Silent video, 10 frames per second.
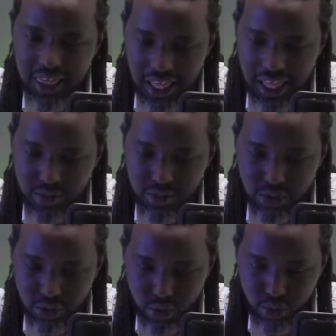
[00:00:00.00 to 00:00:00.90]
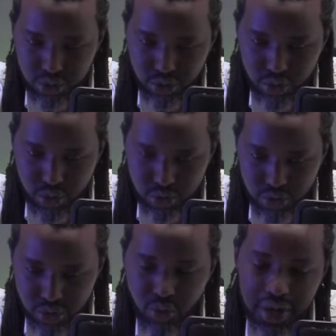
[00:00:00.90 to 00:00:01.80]
you so
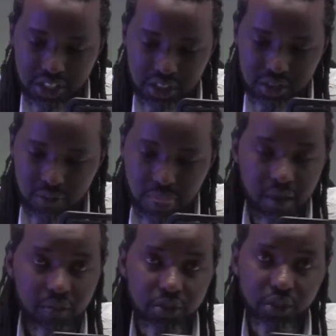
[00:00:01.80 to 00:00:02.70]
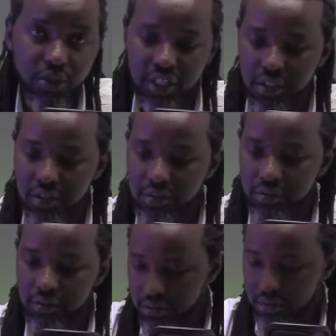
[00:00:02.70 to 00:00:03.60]
much for joining in. Okay.